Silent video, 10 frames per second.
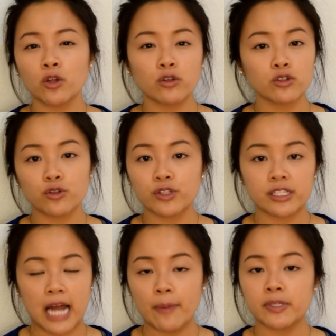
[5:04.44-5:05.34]
those little
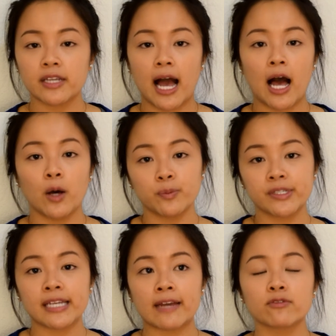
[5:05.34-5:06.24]
steps helps
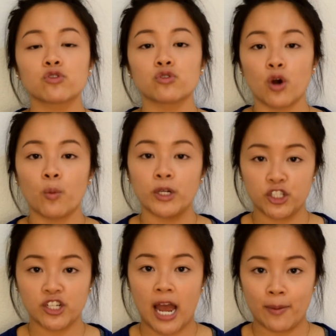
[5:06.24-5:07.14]
save so
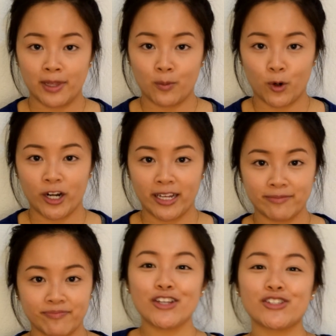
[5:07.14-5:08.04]
much time in the morning.
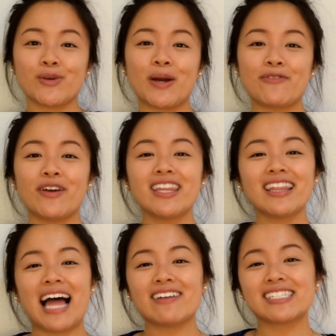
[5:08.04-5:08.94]
So my fifth and
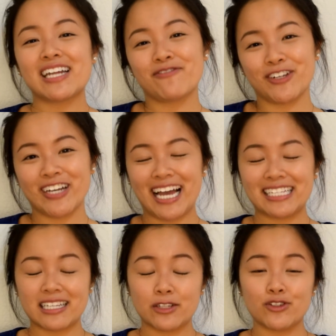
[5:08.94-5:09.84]
last tip for you
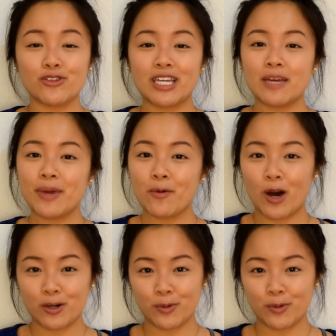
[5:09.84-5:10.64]
guys is to keep a water